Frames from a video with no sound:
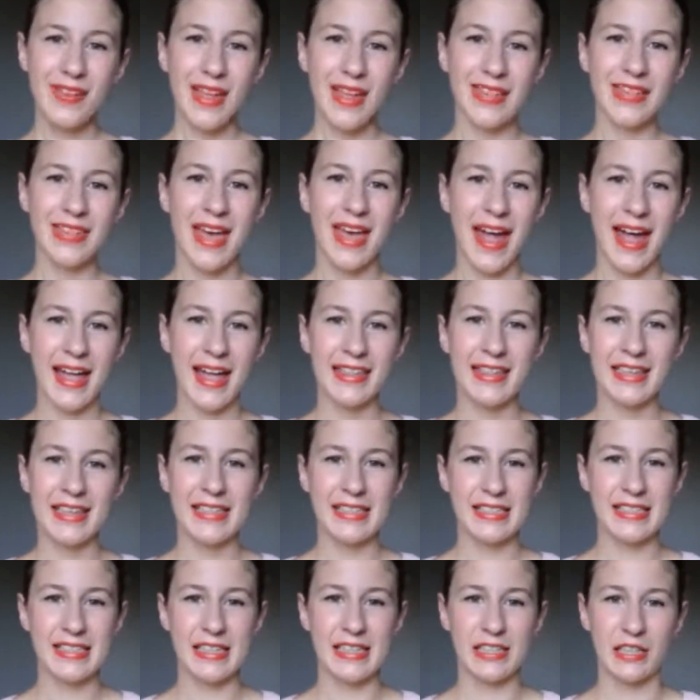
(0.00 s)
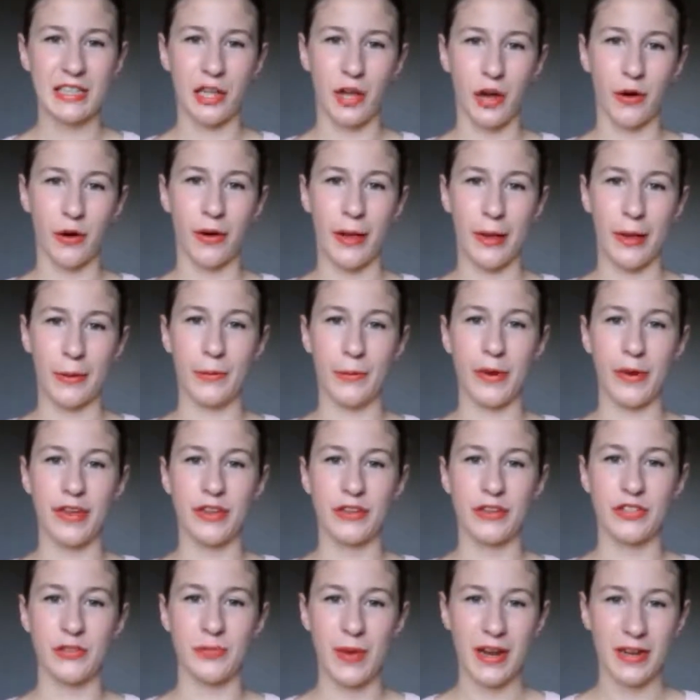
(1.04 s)
they had this deal going where
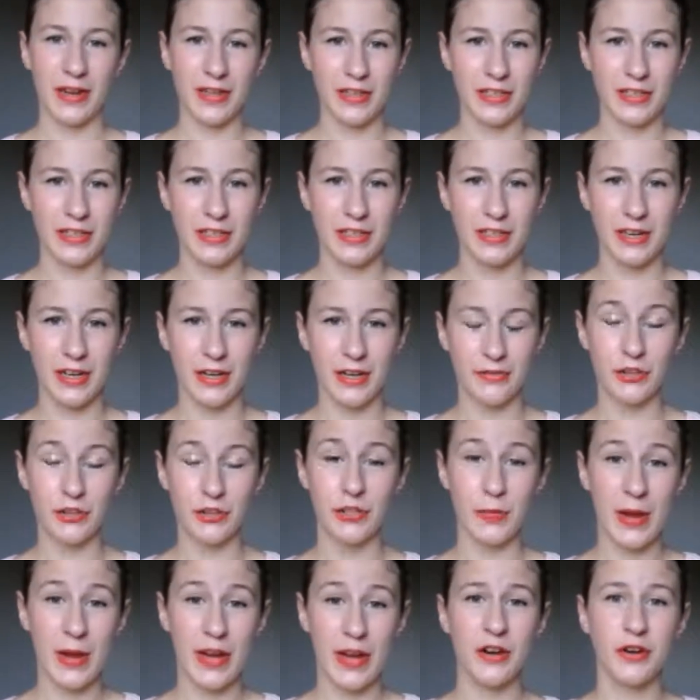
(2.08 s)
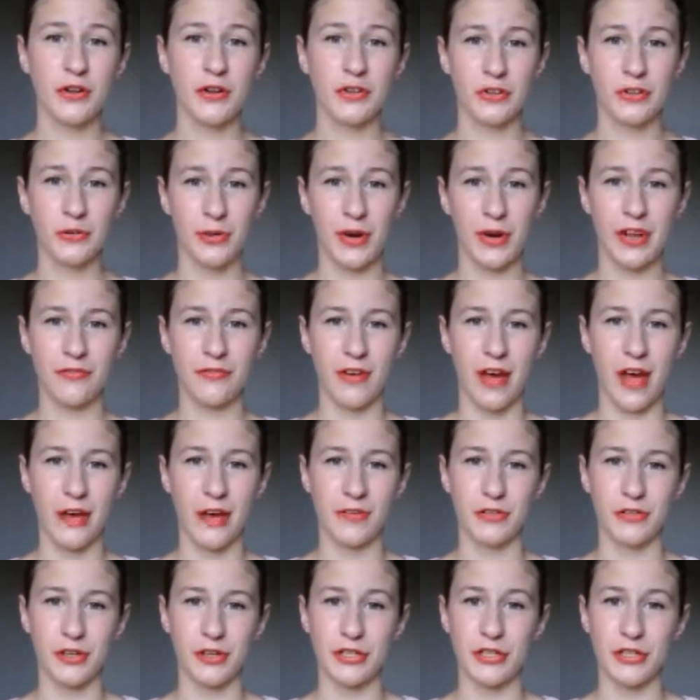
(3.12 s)
you spend if you spend
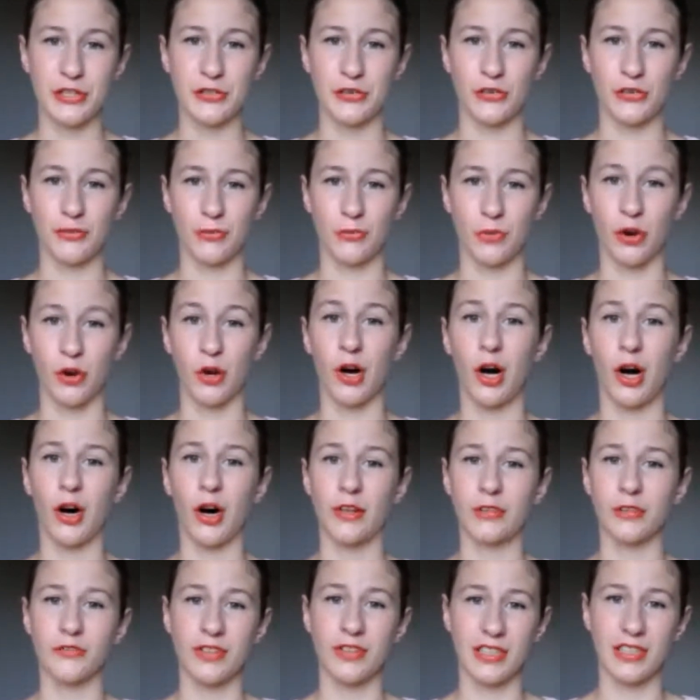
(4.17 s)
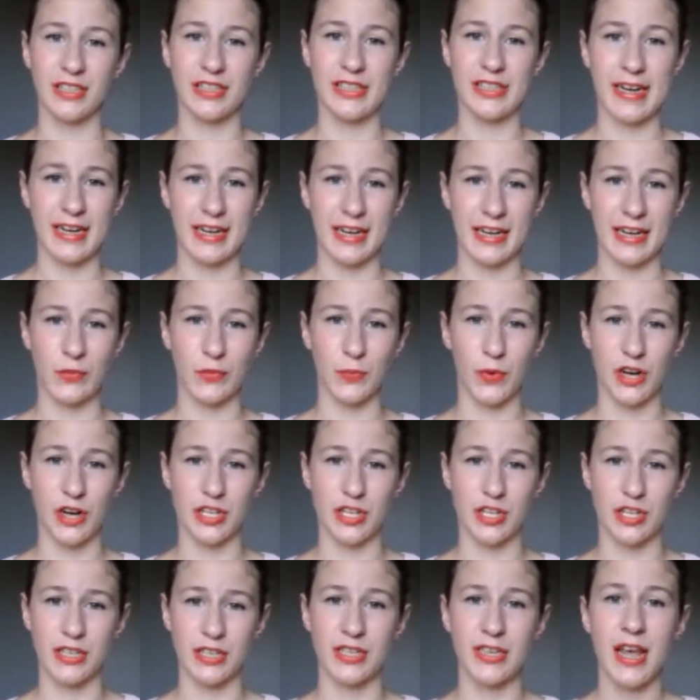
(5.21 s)
$25 or more on Real Techniques
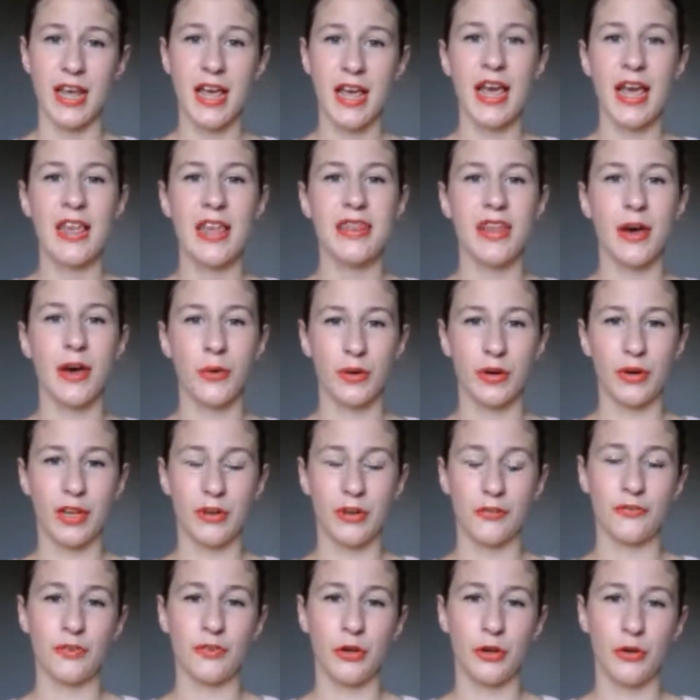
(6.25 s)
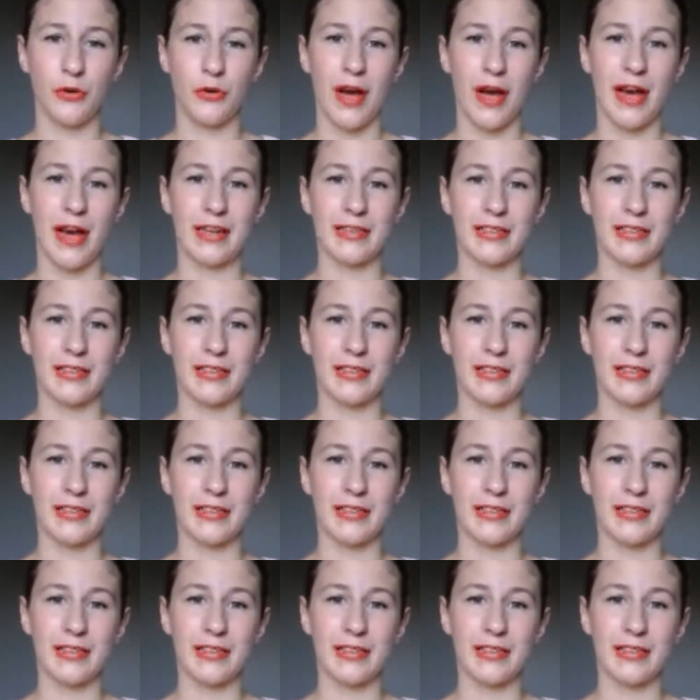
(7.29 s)
brushes, they will give you a